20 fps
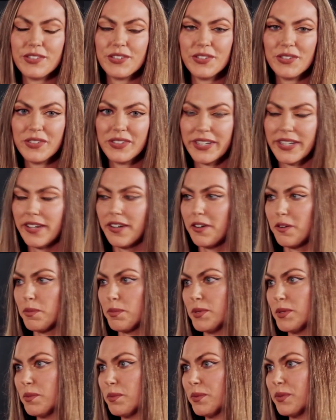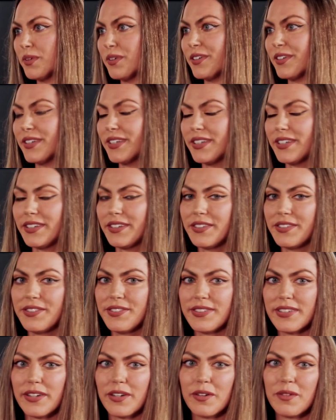to unite our people
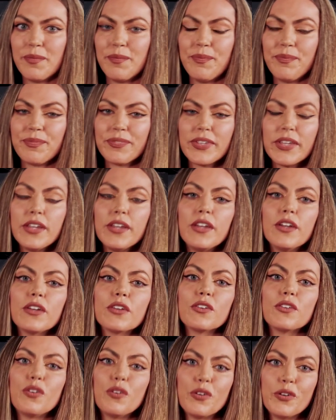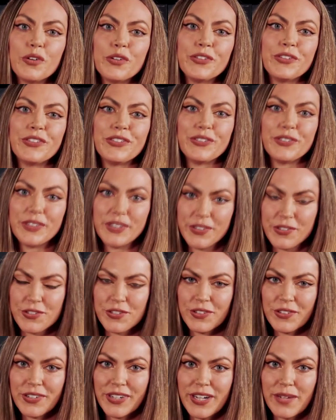is go to
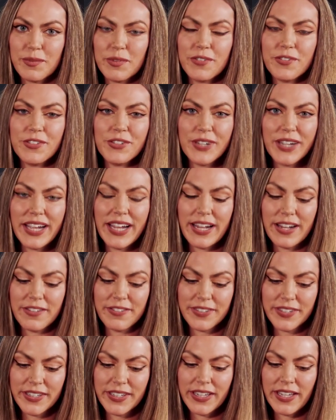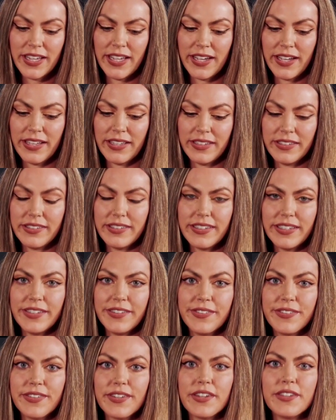Instagram if you have it, and
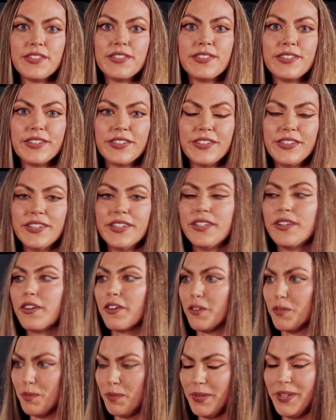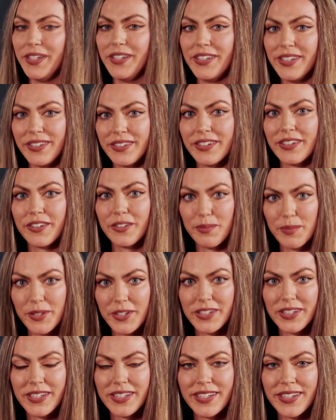it's Assyrian Armenian
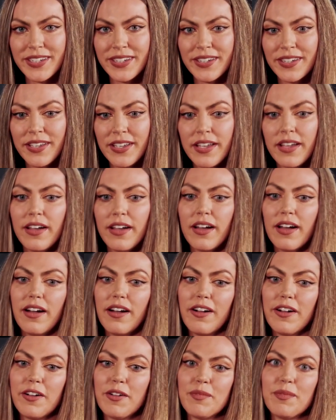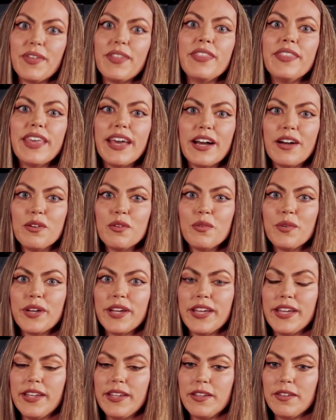community. And that
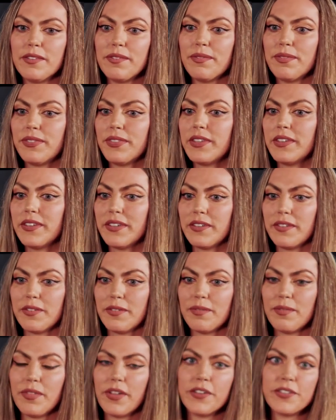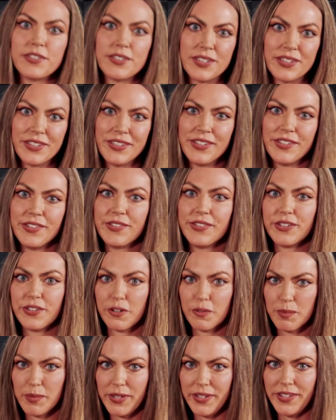way, the Assyrians and
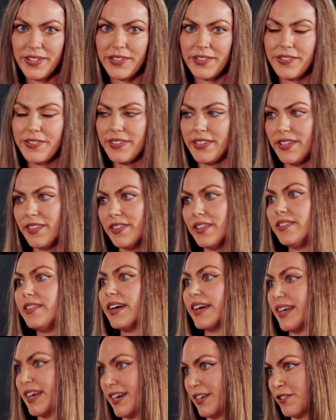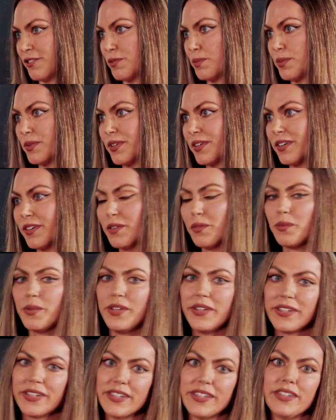Armenians in the diaspora,
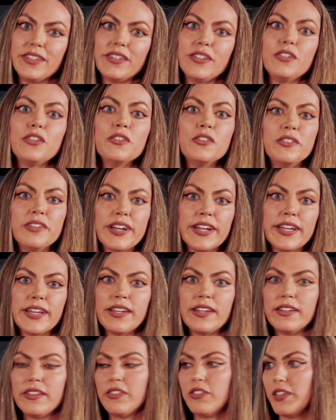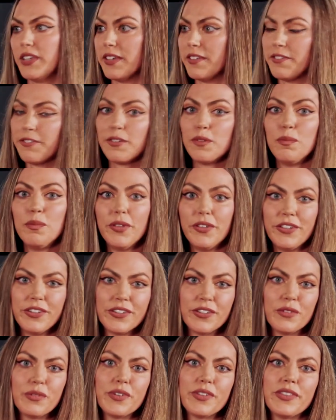we could unite and get
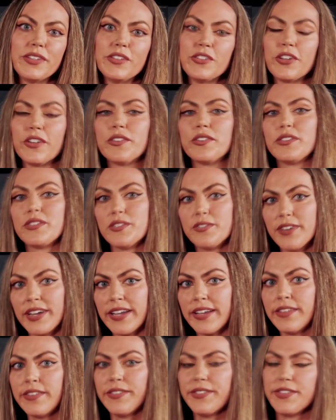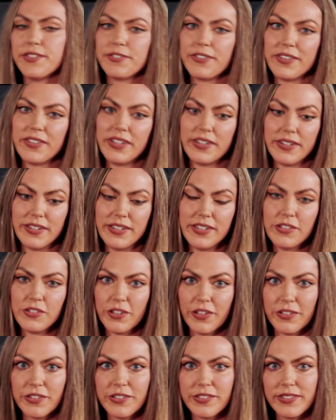familiar with each other's events, each
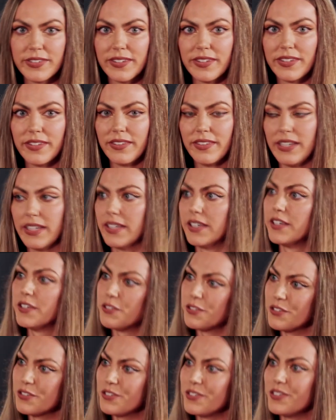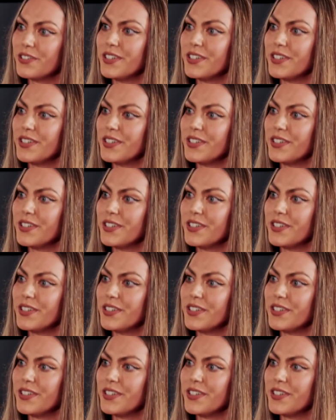other's history.